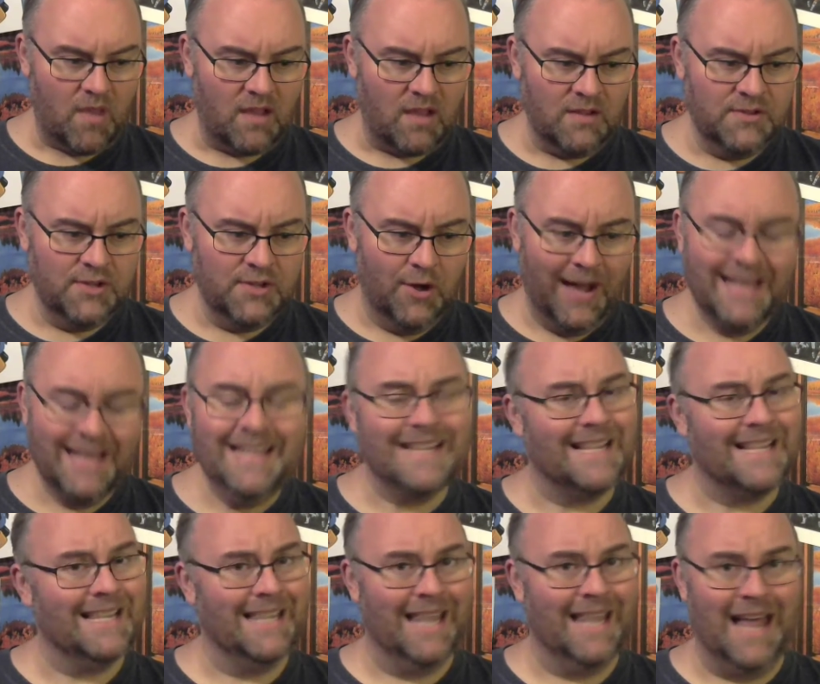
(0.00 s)
So I did
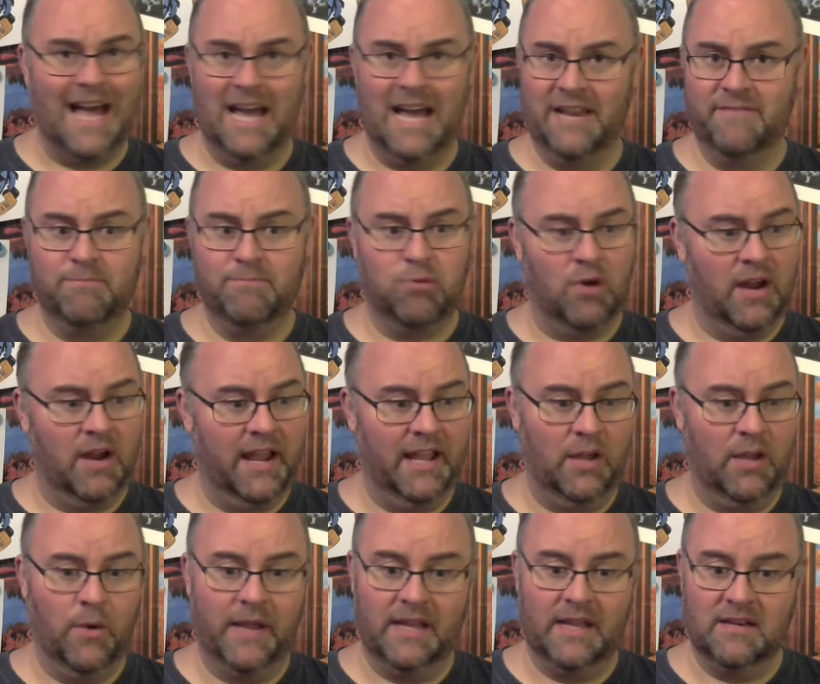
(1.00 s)
a lot of
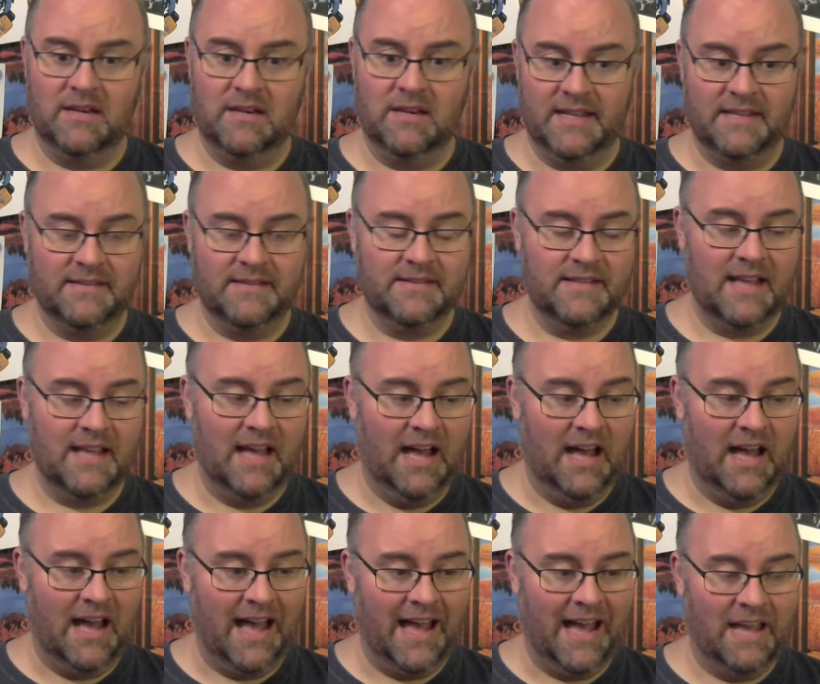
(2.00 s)
praying going into this.
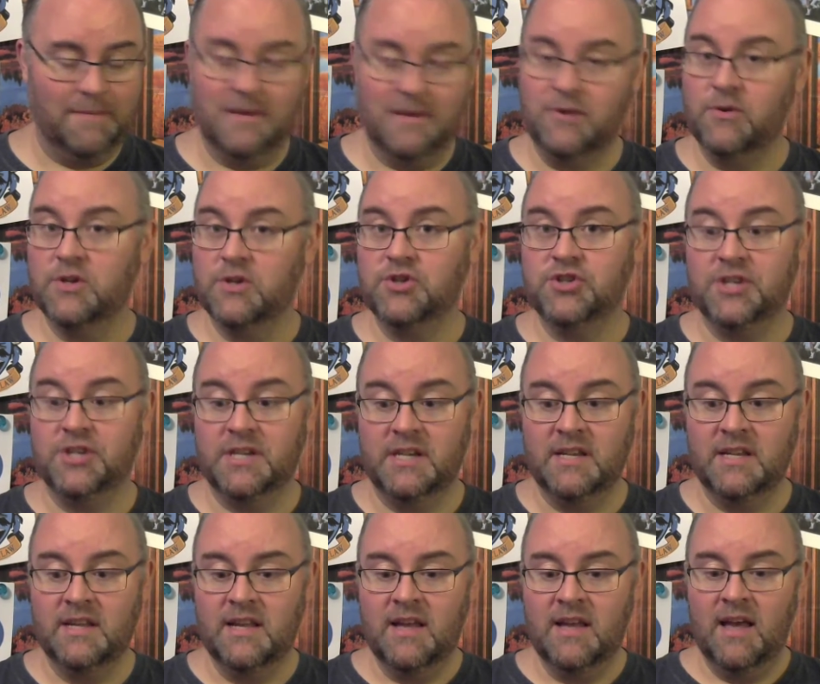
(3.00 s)
I am a
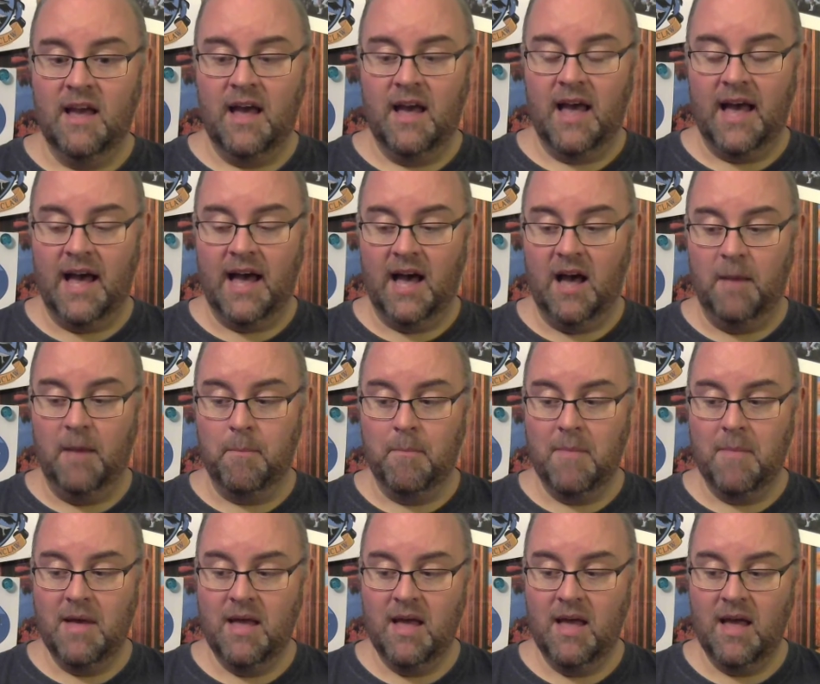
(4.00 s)
Christian.
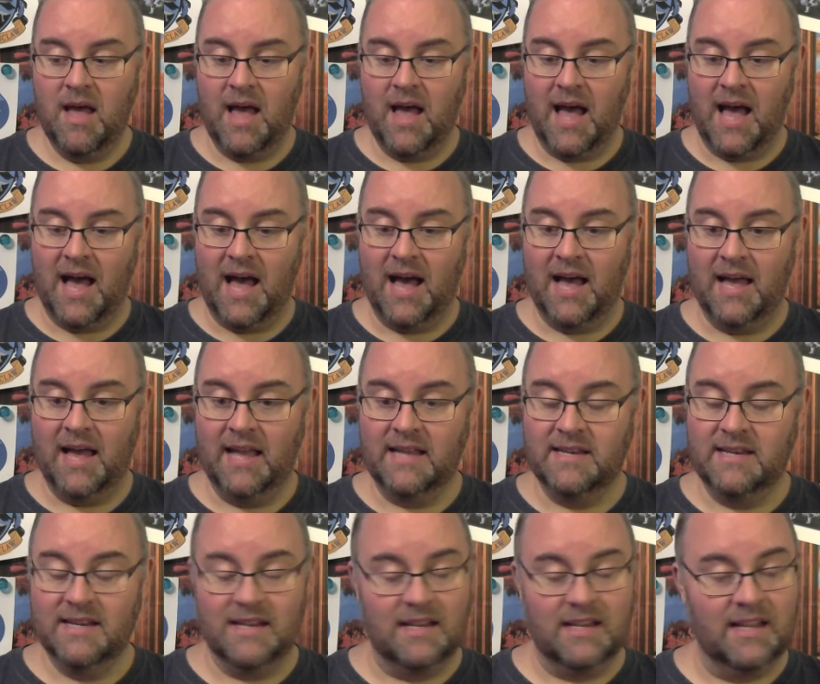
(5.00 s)
I
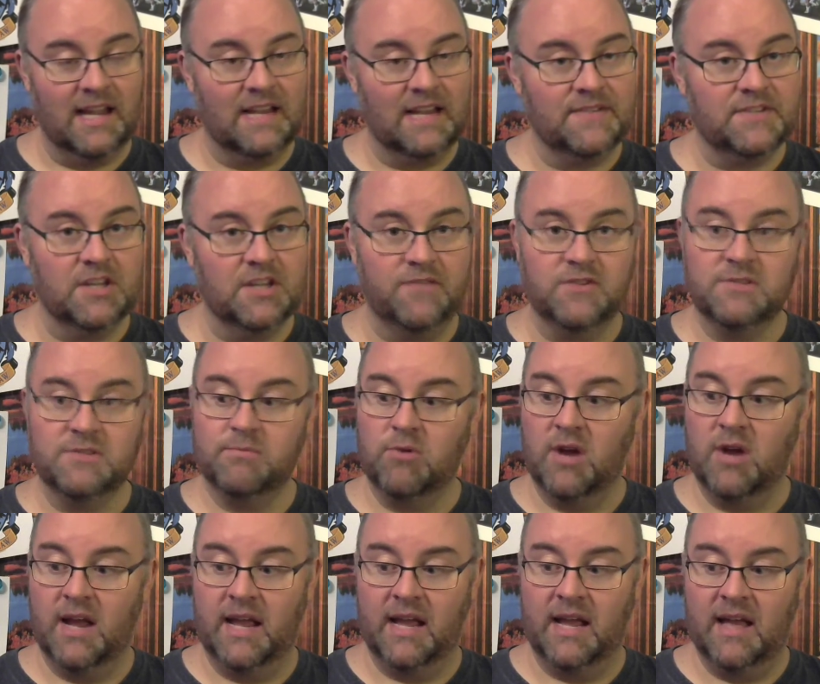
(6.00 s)
did a lot of selfish
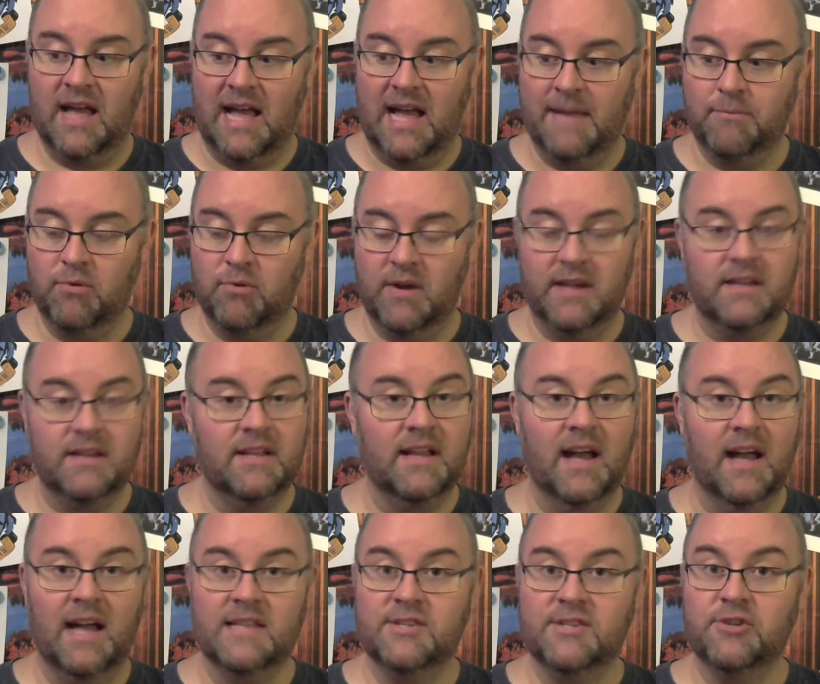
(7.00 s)
praying. I prayed to
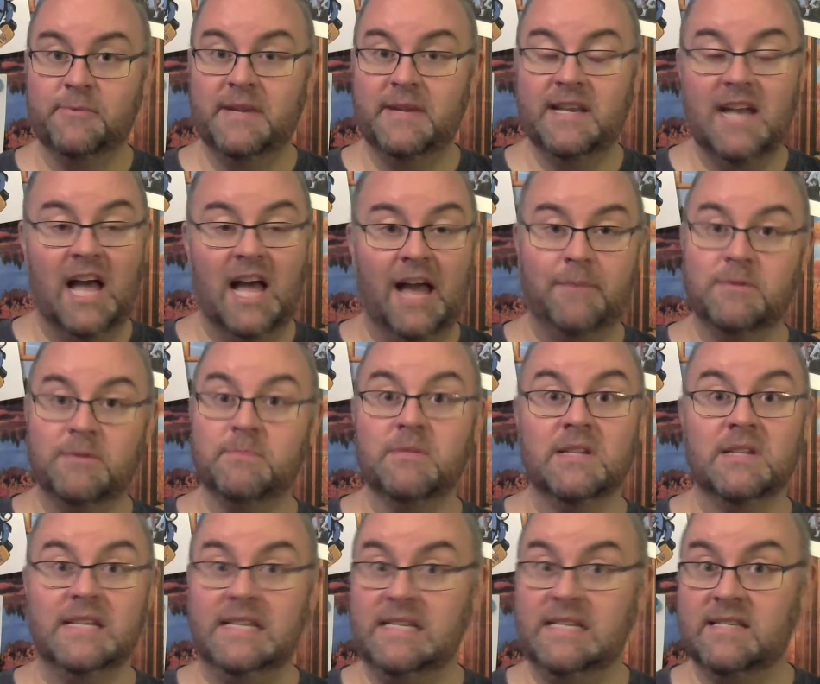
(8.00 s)
God so many times,
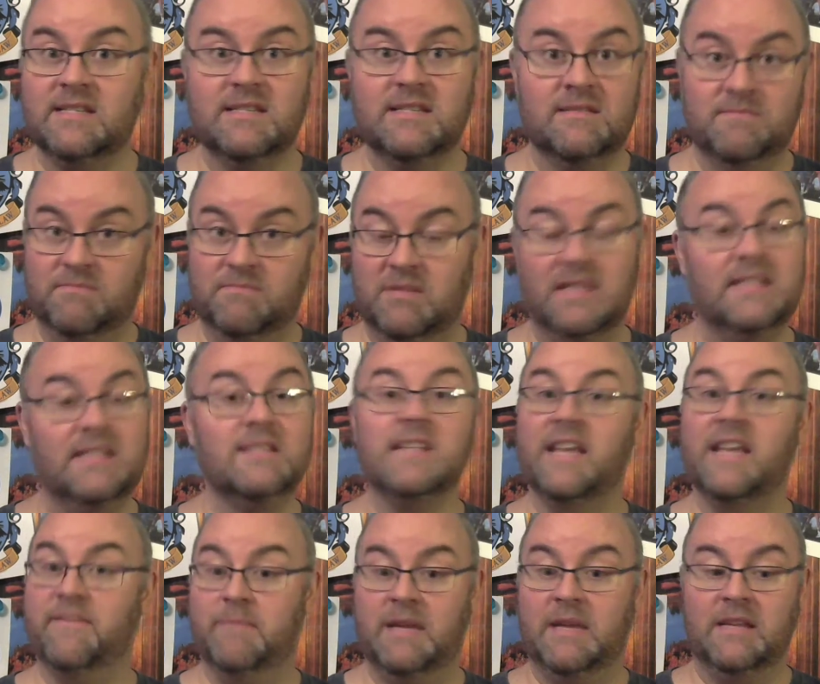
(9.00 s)
please, please
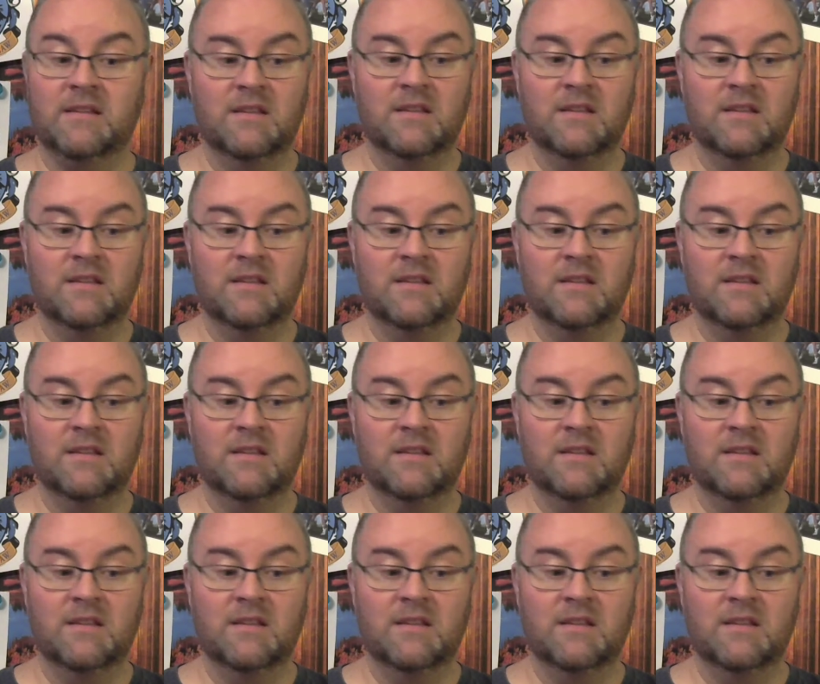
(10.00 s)
save me.